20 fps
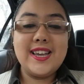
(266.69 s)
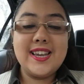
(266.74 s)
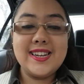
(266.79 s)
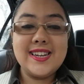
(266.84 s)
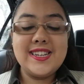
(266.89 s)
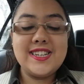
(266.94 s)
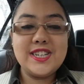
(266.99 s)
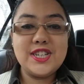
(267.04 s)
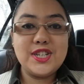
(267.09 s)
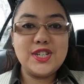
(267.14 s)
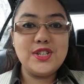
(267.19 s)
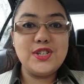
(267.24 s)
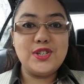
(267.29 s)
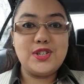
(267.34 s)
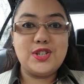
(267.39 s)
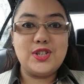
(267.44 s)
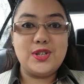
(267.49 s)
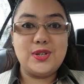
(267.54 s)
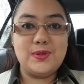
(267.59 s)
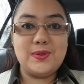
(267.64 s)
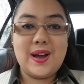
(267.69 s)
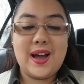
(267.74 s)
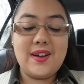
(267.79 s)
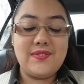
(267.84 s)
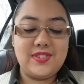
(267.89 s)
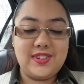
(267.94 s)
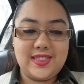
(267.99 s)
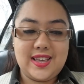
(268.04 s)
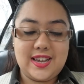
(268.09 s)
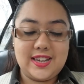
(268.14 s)
In addition to
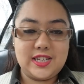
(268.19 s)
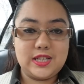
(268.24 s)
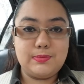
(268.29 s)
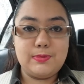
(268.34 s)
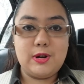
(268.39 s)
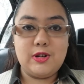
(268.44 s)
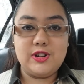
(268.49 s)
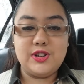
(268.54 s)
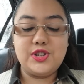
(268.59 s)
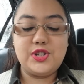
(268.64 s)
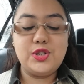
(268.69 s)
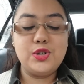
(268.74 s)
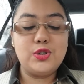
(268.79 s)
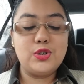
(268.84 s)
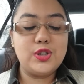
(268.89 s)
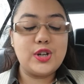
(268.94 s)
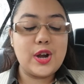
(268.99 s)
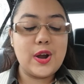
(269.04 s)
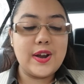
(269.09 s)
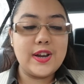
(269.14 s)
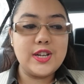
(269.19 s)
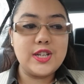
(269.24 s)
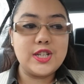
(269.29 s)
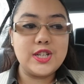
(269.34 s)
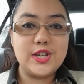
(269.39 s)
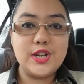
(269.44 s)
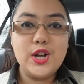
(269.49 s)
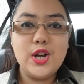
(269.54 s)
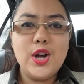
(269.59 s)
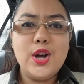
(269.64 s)
having that experience, you're going
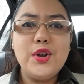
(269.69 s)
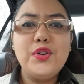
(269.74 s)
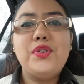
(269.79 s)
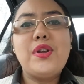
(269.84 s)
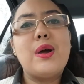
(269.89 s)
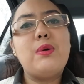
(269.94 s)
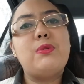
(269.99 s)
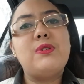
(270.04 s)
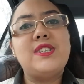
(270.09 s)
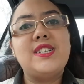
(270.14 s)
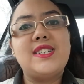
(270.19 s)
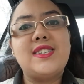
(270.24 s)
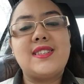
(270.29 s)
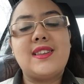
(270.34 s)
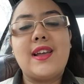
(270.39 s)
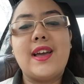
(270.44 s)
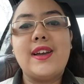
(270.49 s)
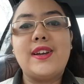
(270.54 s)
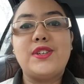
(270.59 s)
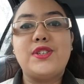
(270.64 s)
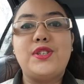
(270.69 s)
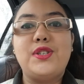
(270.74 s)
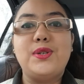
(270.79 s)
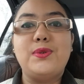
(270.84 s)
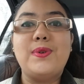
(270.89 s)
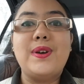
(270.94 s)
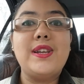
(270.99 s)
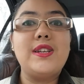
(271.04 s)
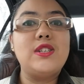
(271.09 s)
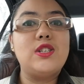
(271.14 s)
to know what it's like
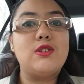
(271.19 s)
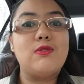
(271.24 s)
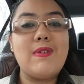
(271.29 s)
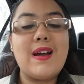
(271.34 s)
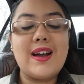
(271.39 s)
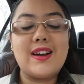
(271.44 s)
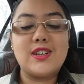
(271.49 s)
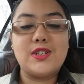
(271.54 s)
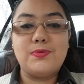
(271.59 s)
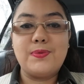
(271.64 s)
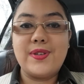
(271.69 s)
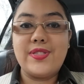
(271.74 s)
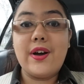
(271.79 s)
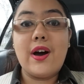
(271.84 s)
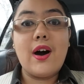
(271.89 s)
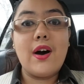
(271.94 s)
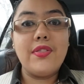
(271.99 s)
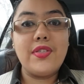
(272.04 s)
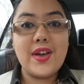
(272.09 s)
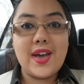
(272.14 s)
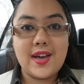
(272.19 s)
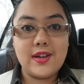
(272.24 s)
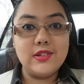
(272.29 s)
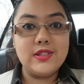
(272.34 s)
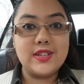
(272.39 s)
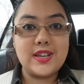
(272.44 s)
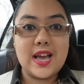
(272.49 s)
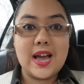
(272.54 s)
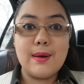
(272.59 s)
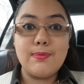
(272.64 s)
to interact with other
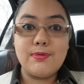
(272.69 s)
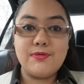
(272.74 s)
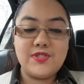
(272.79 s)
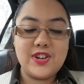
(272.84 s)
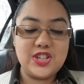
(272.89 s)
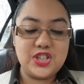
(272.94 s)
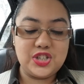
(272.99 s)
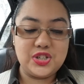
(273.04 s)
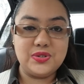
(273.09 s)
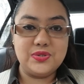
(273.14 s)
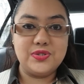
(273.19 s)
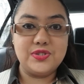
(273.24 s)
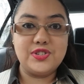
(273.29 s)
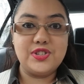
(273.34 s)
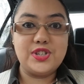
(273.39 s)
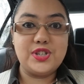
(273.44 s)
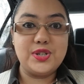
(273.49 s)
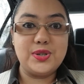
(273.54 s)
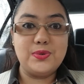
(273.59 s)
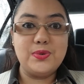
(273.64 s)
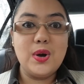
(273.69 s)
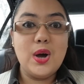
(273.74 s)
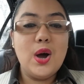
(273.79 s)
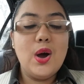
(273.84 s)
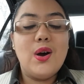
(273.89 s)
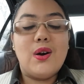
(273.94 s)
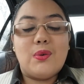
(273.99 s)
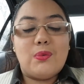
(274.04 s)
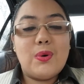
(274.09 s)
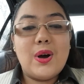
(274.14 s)
healthcare professionals, to
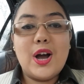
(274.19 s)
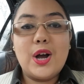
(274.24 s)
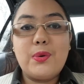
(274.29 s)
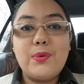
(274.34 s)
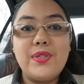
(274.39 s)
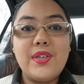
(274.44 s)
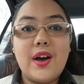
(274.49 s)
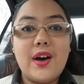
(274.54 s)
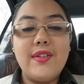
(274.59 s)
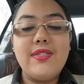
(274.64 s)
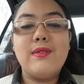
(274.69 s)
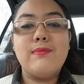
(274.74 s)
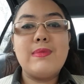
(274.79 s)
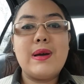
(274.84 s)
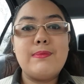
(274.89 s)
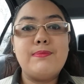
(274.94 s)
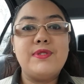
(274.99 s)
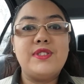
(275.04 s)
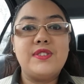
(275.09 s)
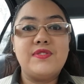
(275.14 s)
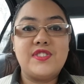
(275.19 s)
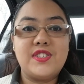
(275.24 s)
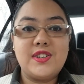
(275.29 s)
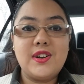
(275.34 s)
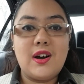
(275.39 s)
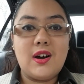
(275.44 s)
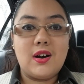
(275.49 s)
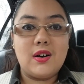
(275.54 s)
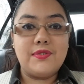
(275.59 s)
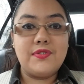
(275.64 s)
work with other members of
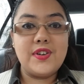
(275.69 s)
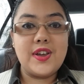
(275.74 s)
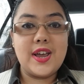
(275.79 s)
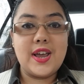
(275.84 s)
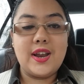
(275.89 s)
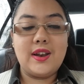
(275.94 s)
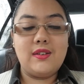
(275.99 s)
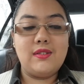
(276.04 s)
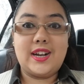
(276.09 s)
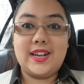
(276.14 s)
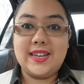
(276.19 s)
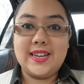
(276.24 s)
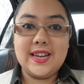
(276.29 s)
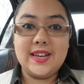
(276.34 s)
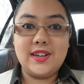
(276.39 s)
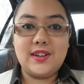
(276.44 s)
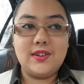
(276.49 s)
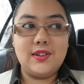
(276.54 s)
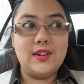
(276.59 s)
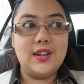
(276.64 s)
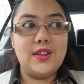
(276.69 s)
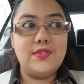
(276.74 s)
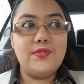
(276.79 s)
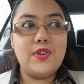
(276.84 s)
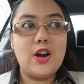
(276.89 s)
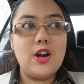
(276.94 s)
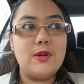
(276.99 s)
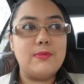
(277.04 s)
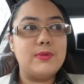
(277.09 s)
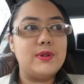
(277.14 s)
staff in a clinical
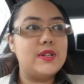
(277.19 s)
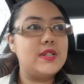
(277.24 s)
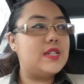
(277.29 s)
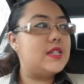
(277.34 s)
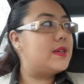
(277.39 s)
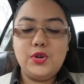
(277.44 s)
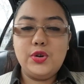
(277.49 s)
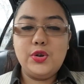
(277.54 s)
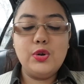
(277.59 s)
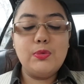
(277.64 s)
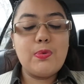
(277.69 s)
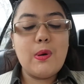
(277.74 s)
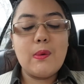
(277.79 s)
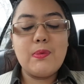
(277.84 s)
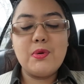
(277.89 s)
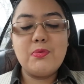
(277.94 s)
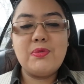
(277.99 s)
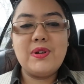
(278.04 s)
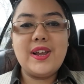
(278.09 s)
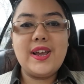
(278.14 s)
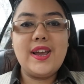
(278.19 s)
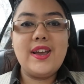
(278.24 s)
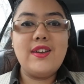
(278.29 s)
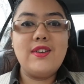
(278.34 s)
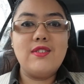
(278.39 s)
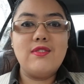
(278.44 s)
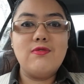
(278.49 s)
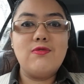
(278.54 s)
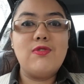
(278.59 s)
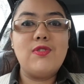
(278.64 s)
environment. You'll
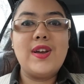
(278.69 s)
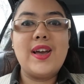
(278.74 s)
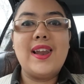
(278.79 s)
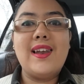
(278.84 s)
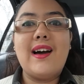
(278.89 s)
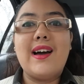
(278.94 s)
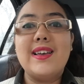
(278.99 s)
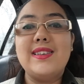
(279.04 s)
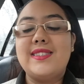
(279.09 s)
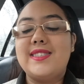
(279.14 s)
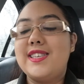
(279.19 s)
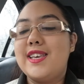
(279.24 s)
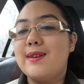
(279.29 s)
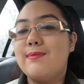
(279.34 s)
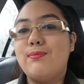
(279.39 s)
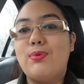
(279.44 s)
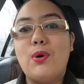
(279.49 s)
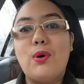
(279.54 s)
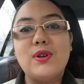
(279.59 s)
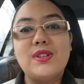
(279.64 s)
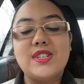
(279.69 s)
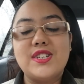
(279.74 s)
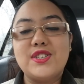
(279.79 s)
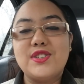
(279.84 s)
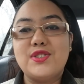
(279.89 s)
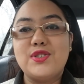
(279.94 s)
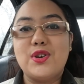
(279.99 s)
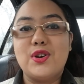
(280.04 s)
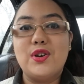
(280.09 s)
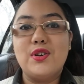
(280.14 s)
probably realise the
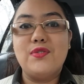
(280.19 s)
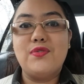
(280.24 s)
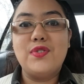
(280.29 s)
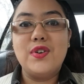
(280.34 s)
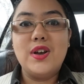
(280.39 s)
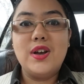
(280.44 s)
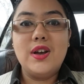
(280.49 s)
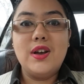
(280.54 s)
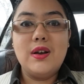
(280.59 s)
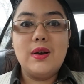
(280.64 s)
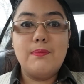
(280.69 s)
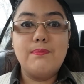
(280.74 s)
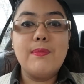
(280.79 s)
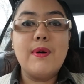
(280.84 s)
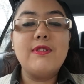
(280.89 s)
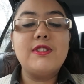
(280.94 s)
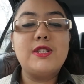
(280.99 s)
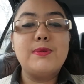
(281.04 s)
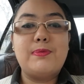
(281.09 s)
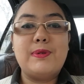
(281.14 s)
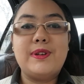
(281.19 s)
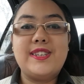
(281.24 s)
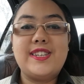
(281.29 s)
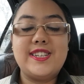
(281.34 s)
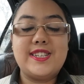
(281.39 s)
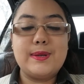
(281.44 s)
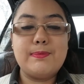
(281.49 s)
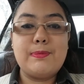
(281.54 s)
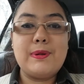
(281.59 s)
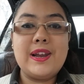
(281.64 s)
importance of
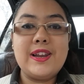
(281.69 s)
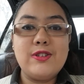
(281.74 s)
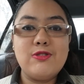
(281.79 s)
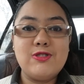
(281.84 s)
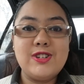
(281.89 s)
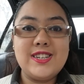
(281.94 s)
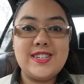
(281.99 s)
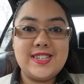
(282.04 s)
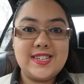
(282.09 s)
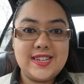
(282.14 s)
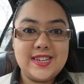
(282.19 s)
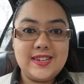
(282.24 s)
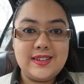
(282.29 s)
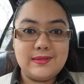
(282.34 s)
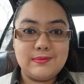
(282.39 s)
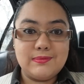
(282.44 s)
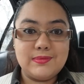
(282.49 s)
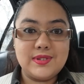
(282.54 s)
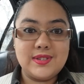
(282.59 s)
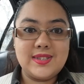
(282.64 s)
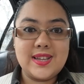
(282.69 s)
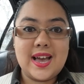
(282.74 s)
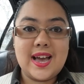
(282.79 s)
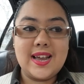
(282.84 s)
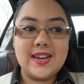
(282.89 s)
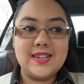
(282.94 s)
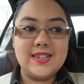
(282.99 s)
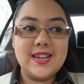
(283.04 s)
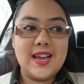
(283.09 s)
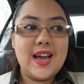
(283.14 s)
multidisciplinary teams
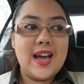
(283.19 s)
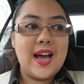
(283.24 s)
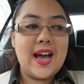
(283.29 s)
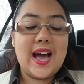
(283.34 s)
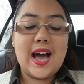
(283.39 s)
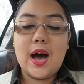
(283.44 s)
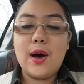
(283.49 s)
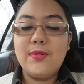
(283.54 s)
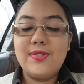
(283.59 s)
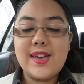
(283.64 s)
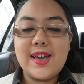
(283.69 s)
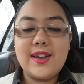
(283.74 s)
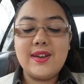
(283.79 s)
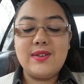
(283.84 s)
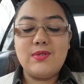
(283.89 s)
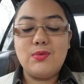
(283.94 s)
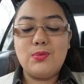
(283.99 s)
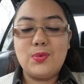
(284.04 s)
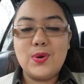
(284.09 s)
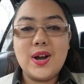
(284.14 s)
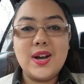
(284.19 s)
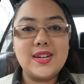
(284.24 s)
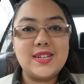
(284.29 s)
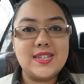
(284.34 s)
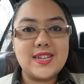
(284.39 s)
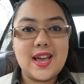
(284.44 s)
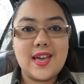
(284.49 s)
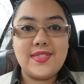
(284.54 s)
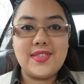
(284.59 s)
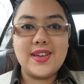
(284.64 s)
and how they work
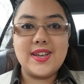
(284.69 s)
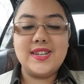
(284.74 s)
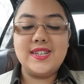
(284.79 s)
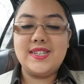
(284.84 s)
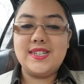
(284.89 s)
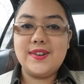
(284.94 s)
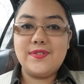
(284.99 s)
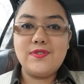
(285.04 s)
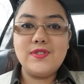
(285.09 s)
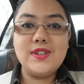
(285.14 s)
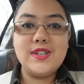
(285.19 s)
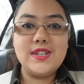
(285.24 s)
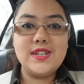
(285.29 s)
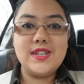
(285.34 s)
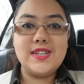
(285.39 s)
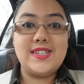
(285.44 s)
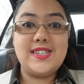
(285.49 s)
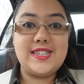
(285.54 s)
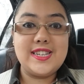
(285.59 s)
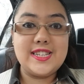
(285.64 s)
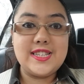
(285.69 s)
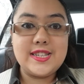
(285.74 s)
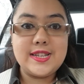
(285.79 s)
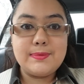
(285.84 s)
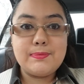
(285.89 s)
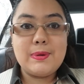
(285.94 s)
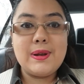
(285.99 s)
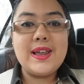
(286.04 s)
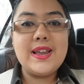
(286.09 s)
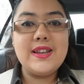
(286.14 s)
together, and different
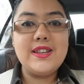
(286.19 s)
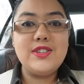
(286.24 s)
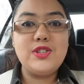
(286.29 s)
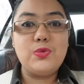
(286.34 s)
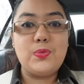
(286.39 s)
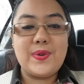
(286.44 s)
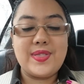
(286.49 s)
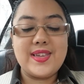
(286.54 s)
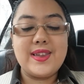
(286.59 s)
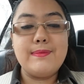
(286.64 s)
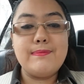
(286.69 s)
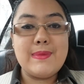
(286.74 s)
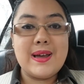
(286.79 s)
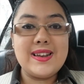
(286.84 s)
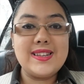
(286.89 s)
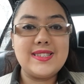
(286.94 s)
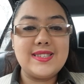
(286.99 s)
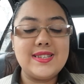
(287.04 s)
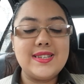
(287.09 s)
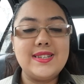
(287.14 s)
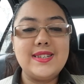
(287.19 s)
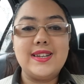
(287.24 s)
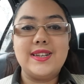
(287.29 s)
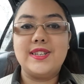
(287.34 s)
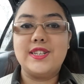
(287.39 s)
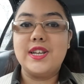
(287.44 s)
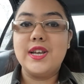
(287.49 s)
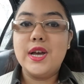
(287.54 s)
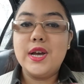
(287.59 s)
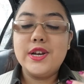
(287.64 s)
disciplines within medicine
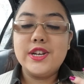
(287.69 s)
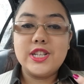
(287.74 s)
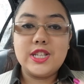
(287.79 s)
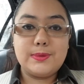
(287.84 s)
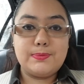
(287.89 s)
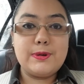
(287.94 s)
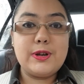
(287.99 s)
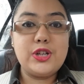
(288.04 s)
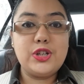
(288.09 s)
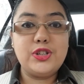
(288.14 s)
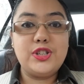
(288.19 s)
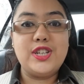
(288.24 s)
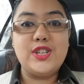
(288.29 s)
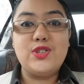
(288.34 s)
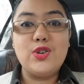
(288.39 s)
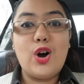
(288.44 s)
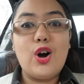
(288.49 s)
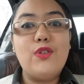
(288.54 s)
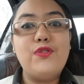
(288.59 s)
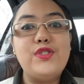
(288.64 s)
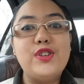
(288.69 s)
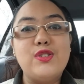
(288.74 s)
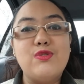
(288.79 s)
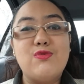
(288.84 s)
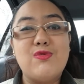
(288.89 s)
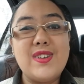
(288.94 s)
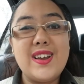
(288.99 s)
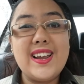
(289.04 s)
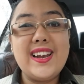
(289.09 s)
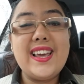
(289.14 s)
and specialties
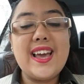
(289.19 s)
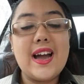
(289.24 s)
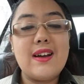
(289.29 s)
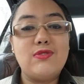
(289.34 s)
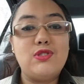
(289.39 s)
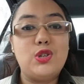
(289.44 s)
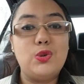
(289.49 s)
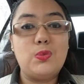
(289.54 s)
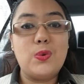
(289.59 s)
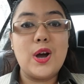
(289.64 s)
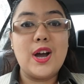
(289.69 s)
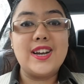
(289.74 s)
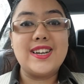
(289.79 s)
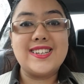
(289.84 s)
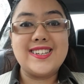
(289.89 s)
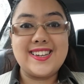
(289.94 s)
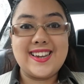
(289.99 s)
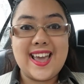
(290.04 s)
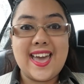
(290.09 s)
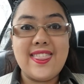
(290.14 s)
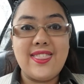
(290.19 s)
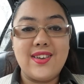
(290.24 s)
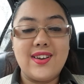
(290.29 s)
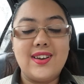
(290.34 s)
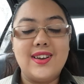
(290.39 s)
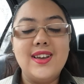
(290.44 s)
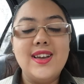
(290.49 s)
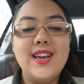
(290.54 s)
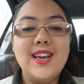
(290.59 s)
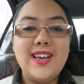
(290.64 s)
often really have to work
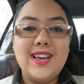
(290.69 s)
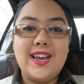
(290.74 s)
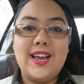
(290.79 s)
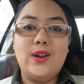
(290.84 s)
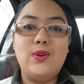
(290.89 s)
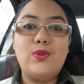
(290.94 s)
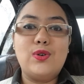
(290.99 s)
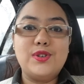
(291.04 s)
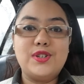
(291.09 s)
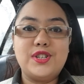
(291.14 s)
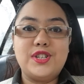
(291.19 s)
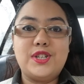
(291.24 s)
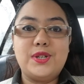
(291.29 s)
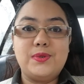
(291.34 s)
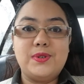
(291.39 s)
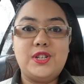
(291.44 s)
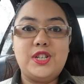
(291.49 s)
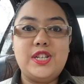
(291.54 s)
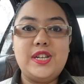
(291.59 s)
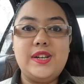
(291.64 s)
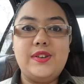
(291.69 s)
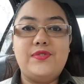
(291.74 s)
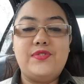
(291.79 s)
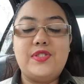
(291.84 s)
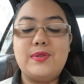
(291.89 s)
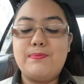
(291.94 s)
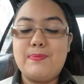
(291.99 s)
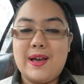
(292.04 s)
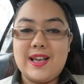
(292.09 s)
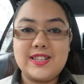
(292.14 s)
together in order to
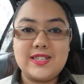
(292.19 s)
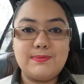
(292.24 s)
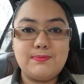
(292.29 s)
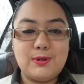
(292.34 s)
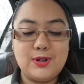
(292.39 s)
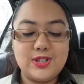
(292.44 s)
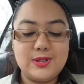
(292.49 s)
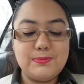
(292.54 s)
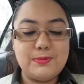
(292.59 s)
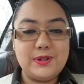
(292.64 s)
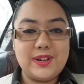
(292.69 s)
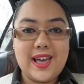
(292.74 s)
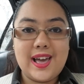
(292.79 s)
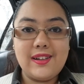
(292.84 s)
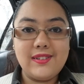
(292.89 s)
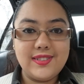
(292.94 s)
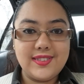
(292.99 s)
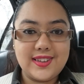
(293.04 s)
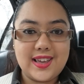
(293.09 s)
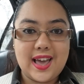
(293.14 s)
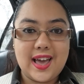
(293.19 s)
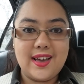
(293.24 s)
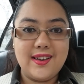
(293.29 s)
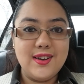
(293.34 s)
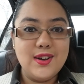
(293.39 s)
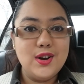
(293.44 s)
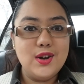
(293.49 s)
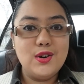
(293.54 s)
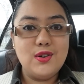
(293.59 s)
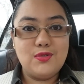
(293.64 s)
achieve the best possible
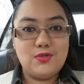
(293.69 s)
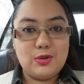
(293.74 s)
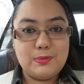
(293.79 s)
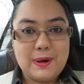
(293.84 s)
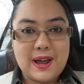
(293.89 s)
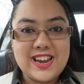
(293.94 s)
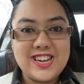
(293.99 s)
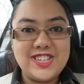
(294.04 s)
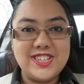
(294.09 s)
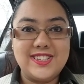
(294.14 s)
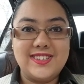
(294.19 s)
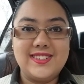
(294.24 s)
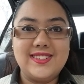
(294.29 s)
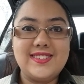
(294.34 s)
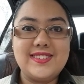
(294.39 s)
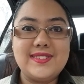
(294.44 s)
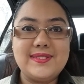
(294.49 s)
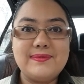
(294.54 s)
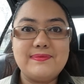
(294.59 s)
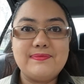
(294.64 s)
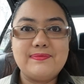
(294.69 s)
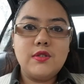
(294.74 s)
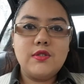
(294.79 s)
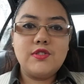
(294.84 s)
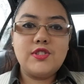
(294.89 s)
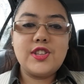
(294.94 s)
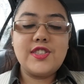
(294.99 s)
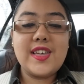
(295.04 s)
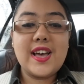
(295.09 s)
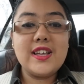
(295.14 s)
healthcare for patients.
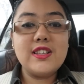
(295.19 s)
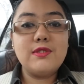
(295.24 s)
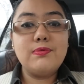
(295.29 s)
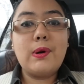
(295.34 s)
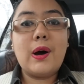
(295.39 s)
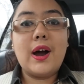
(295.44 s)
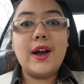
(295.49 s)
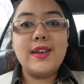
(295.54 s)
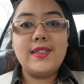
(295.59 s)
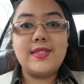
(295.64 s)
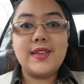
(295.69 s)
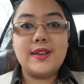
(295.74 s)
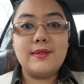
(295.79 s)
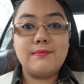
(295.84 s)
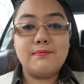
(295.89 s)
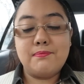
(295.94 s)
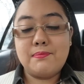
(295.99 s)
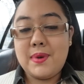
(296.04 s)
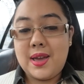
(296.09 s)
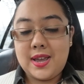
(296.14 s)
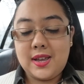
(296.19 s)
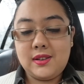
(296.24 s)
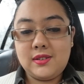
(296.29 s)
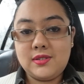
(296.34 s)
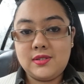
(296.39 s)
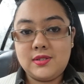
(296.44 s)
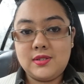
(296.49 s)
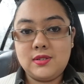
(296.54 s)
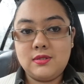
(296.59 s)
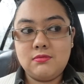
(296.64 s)
So that's what I think
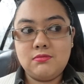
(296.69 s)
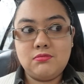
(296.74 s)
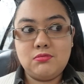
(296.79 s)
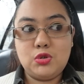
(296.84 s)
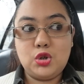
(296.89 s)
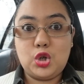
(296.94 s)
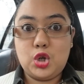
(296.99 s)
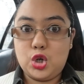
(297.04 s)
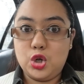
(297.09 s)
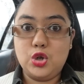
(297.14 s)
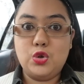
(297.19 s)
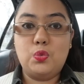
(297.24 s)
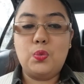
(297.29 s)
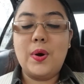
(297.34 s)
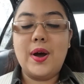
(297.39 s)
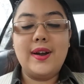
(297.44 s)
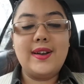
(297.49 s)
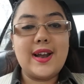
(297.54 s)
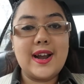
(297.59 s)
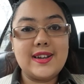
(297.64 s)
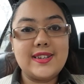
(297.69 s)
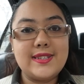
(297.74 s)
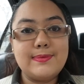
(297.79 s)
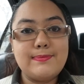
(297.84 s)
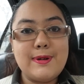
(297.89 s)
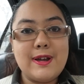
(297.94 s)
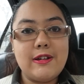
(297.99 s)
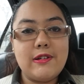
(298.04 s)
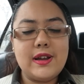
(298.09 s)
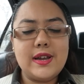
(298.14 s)
makes good work
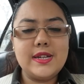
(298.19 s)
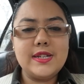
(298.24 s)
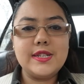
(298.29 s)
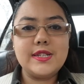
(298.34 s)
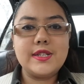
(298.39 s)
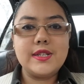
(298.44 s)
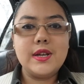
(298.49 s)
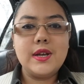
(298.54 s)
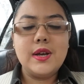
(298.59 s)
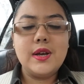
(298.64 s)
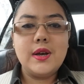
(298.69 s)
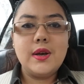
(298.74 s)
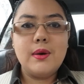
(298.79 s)
experience.